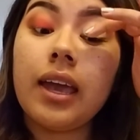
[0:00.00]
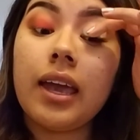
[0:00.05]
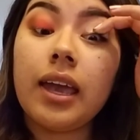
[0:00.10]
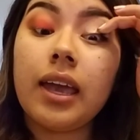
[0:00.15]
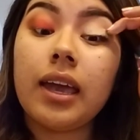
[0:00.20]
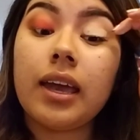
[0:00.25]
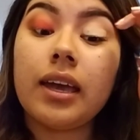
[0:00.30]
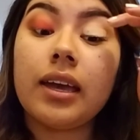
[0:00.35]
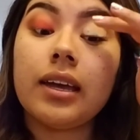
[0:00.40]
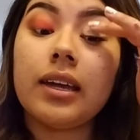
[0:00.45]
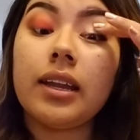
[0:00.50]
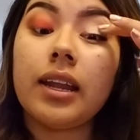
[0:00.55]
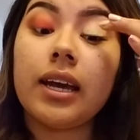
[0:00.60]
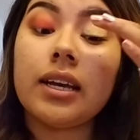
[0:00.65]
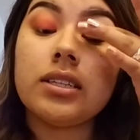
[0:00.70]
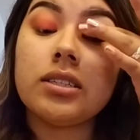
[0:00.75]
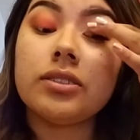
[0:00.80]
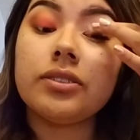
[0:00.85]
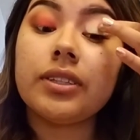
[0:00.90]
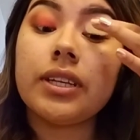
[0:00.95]
And I
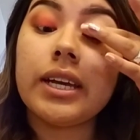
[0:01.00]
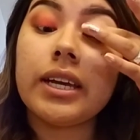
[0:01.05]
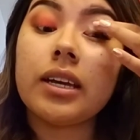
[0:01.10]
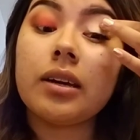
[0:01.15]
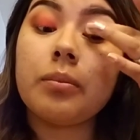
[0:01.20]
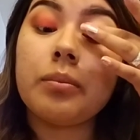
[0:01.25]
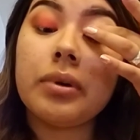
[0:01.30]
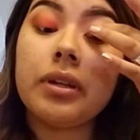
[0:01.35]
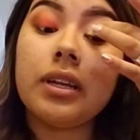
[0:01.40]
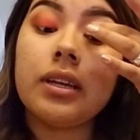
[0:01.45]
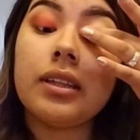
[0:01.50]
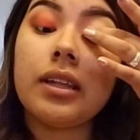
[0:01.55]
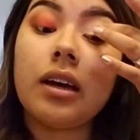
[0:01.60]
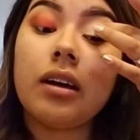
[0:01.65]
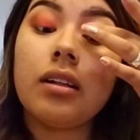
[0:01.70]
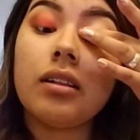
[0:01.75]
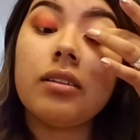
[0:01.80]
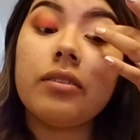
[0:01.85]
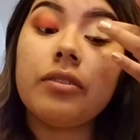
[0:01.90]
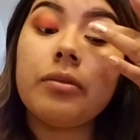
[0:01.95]
just like putting that
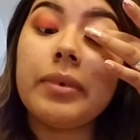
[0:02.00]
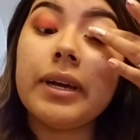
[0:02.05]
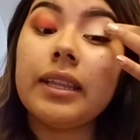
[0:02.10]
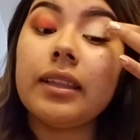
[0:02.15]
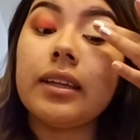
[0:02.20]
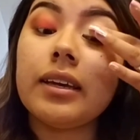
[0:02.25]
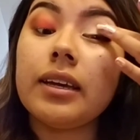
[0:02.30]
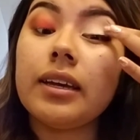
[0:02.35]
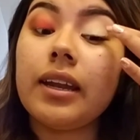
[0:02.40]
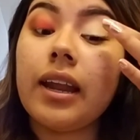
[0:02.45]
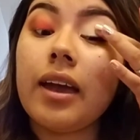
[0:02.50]
all over my lid.